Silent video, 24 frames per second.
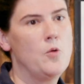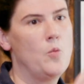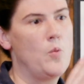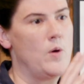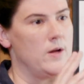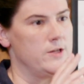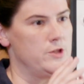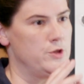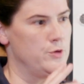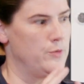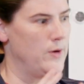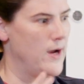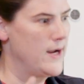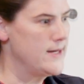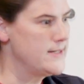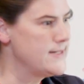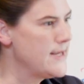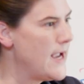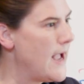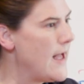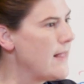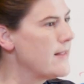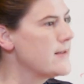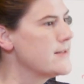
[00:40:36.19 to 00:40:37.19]
what to
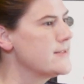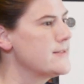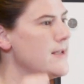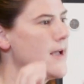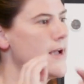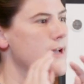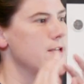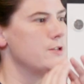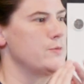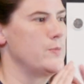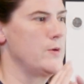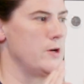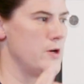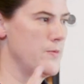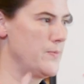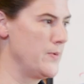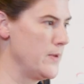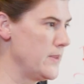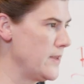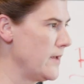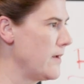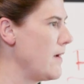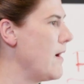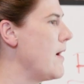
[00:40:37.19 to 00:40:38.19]
italicize, where to
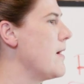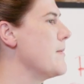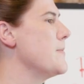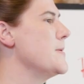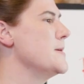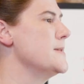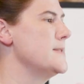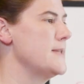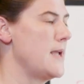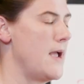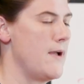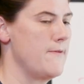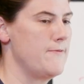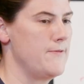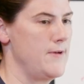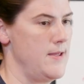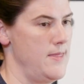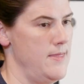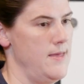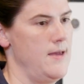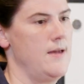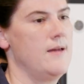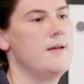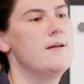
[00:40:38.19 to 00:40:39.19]
put the commas,
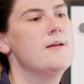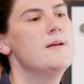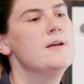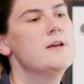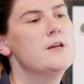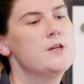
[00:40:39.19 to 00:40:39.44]
everything.